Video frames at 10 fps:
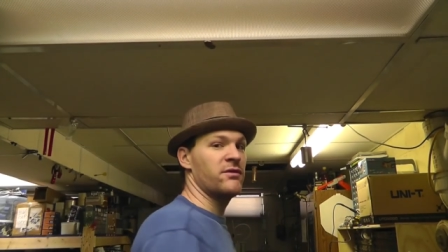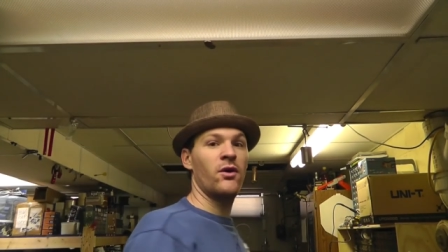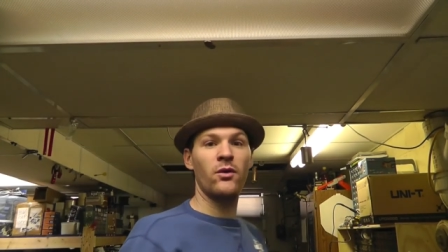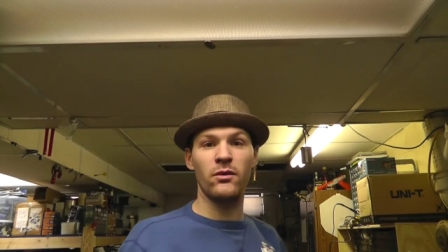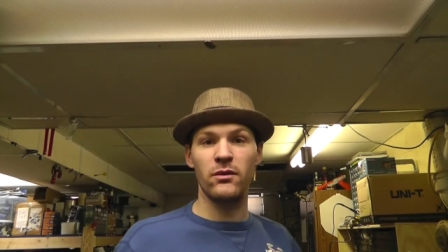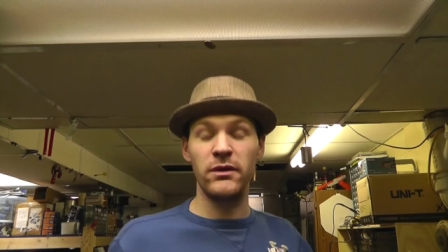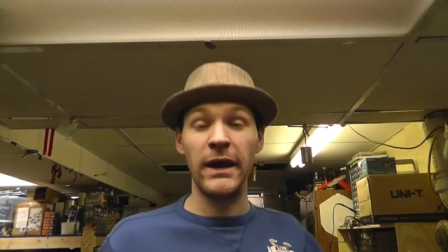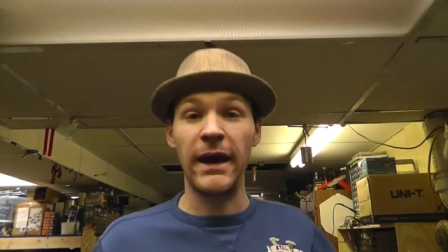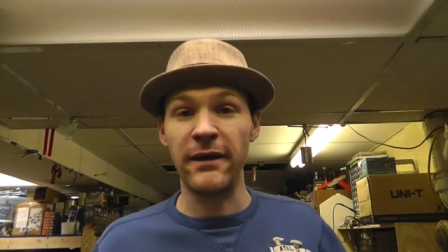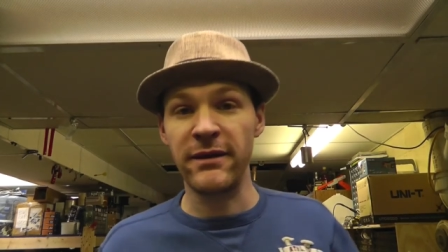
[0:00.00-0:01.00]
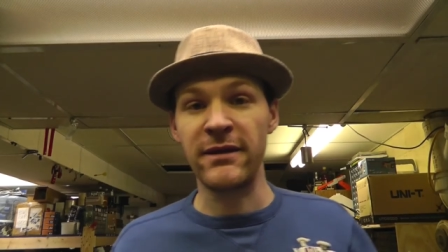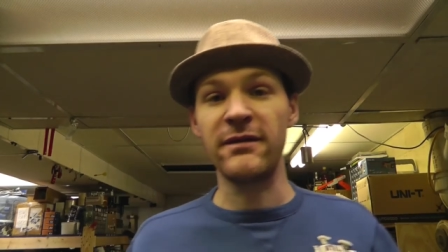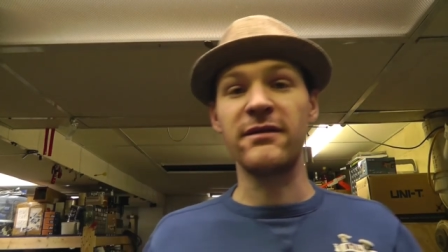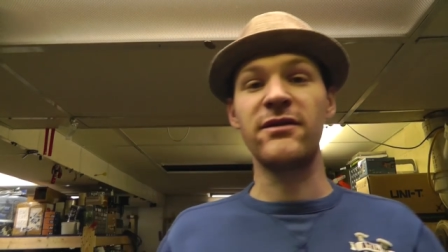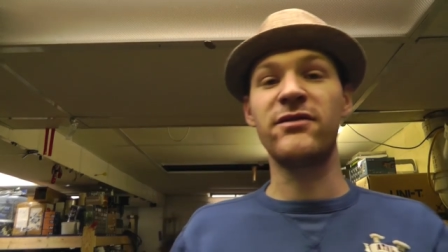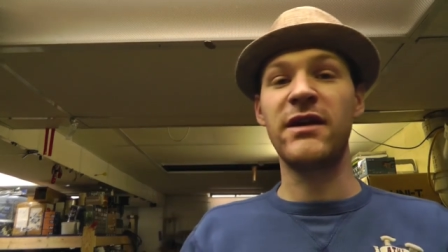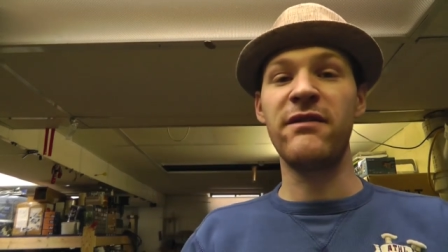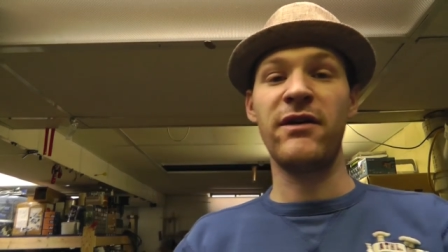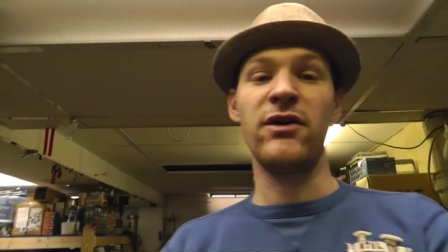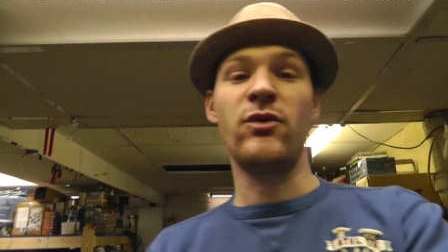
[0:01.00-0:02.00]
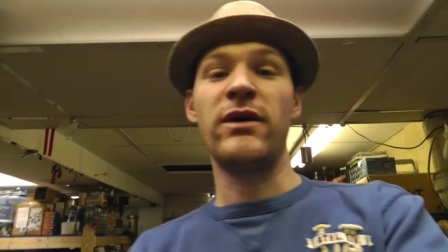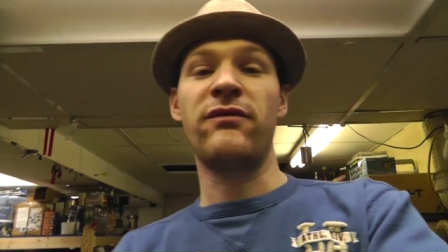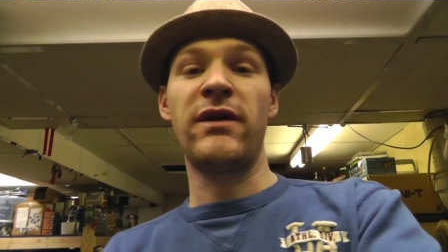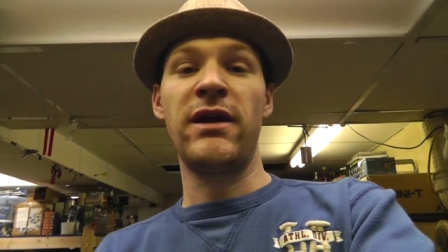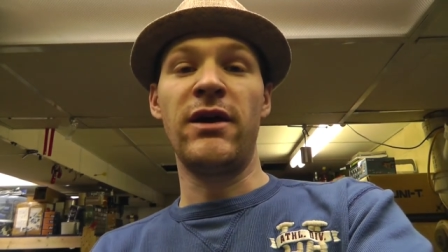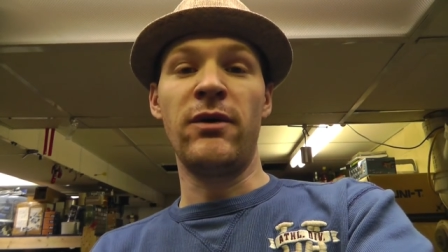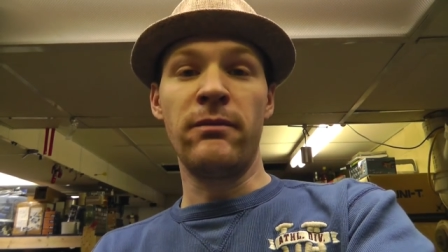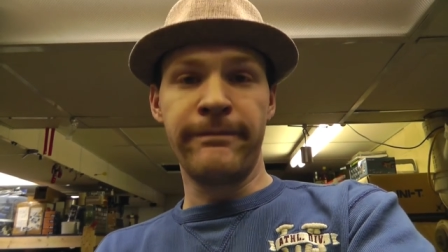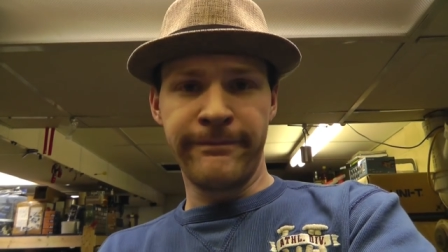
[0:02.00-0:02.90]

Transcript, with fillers: so, yeah, this is just a very quick video.